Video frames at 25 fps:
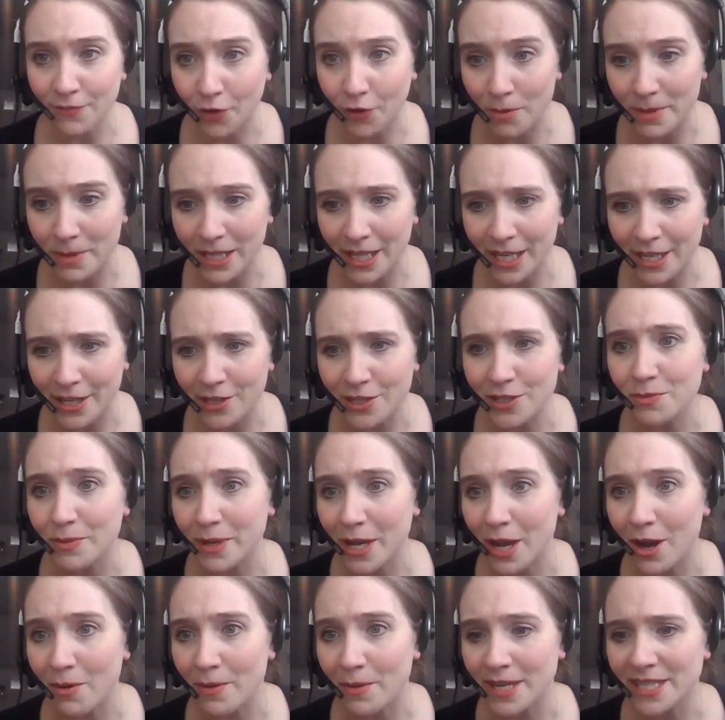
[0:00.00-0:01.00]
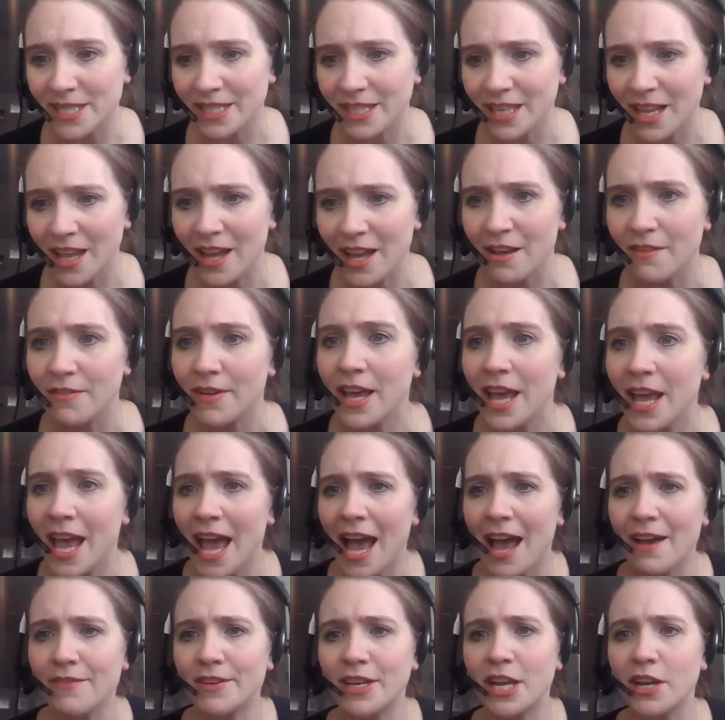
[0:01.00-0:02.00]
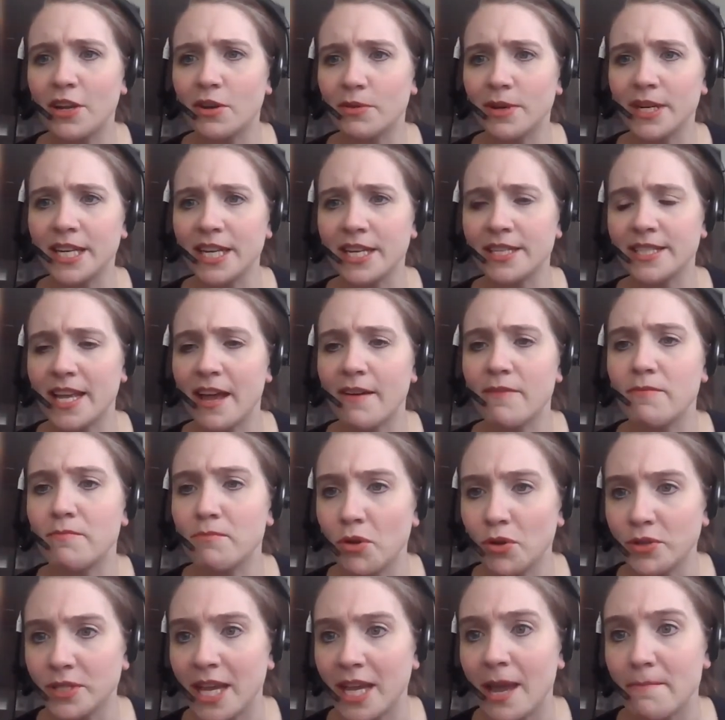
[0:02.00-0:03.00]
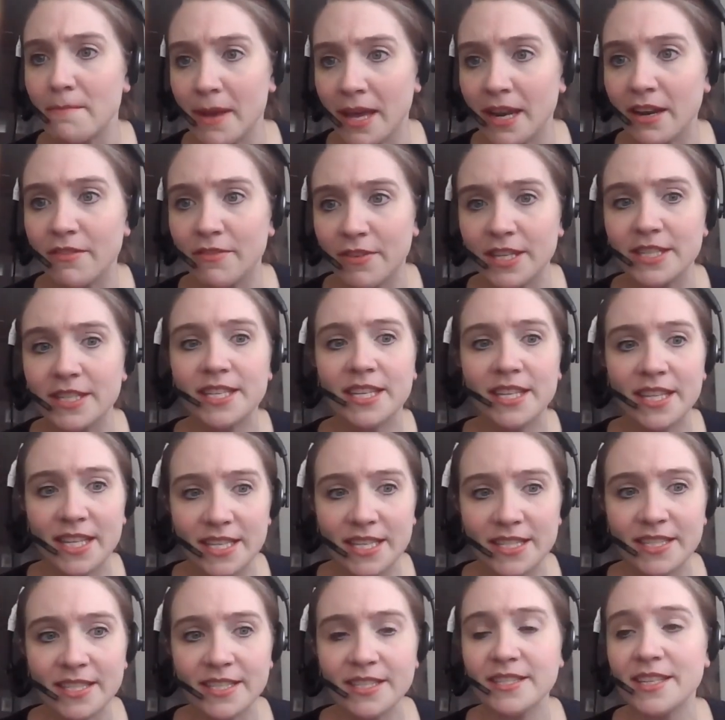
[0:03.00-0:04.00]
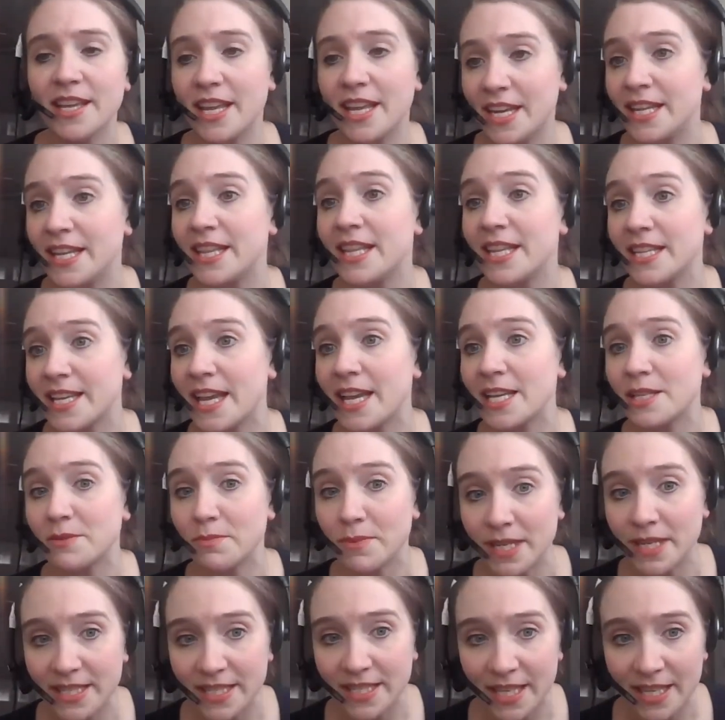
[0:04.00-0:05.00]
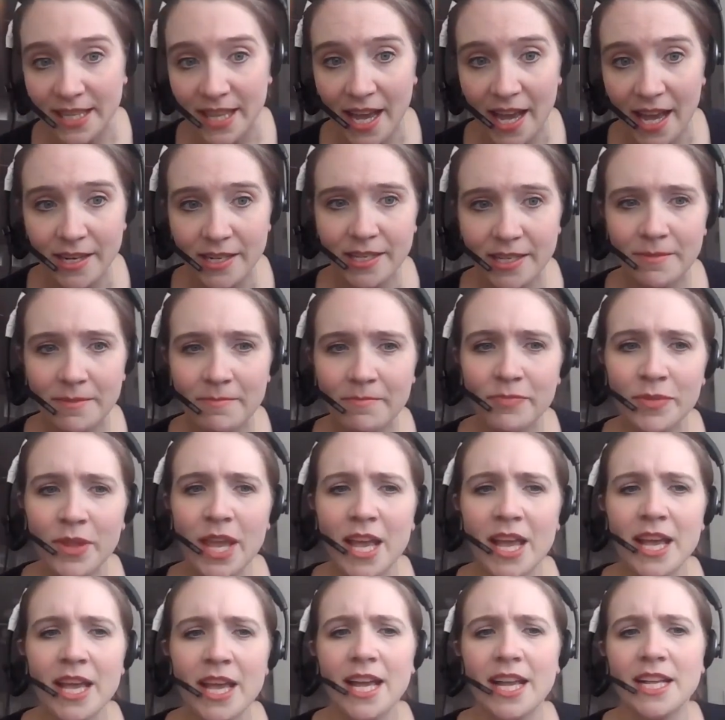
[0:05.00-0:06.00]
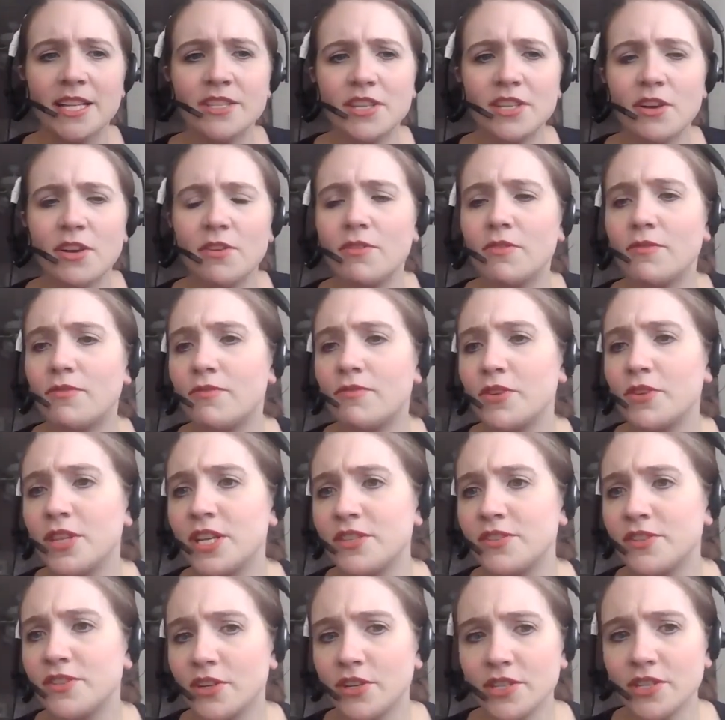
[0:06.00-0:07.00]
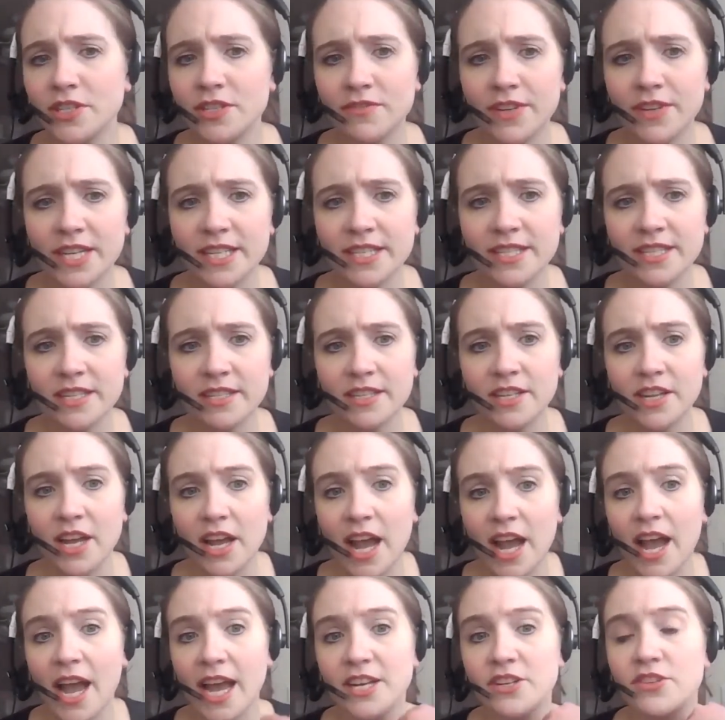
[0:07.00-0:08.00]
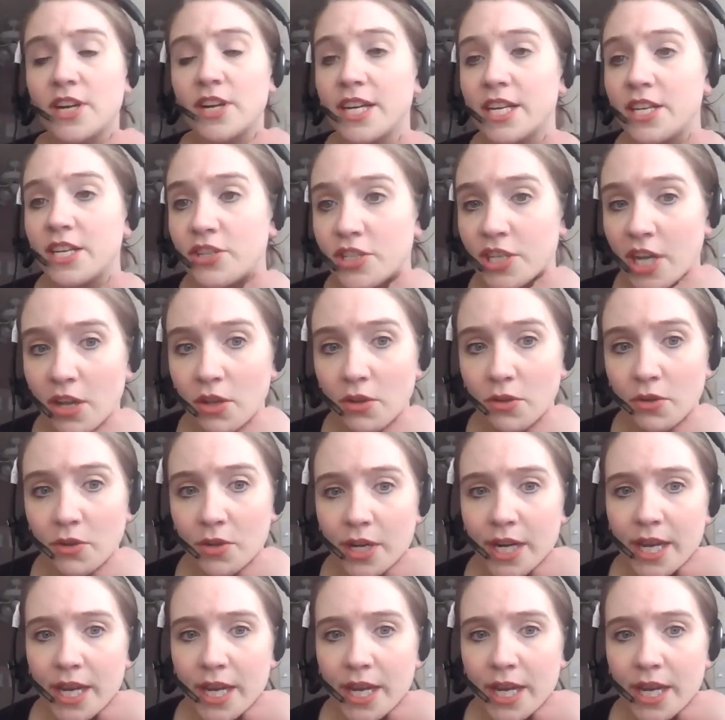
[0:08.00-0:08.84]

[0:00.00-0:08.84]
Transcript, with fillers: As formulators, we always love having ingredients that have multi benefits and this, and in this case, we see that. And so for this thirst fix hydrating gel